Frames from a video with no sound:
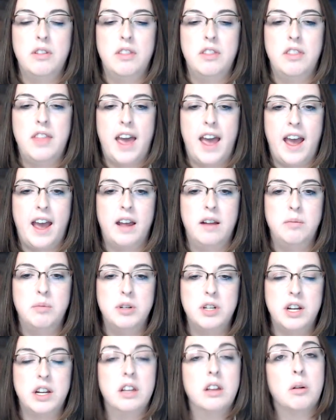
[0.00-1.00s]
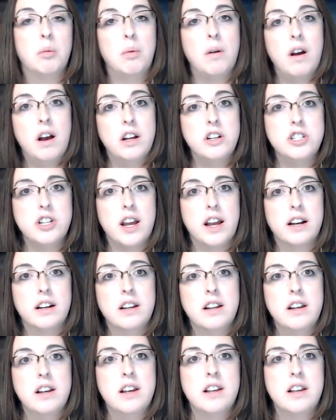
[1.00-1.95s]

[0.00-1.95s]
that particular project.